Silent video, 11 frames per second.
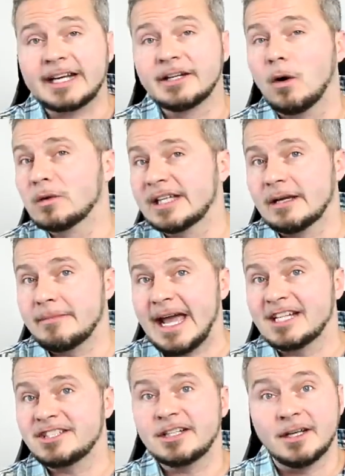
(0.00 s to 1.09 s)
I can only
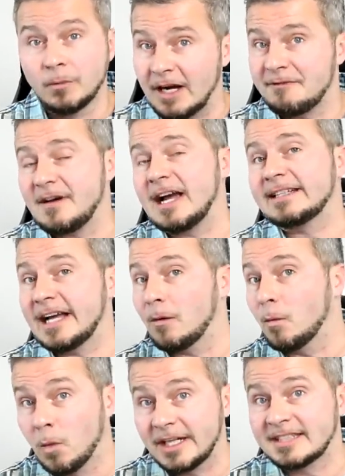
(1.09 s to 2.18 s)
imagine, and when I find
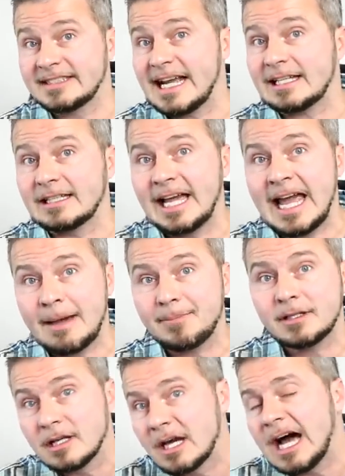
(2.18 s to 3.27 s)
out what exactly
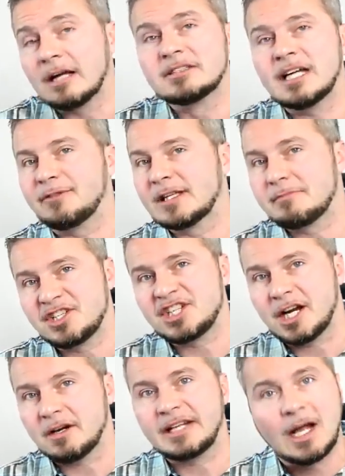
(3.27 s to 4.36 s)
happened, I'll definitely be
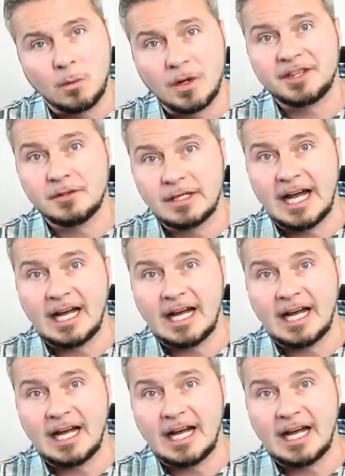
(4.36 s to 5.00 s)
sharing that with you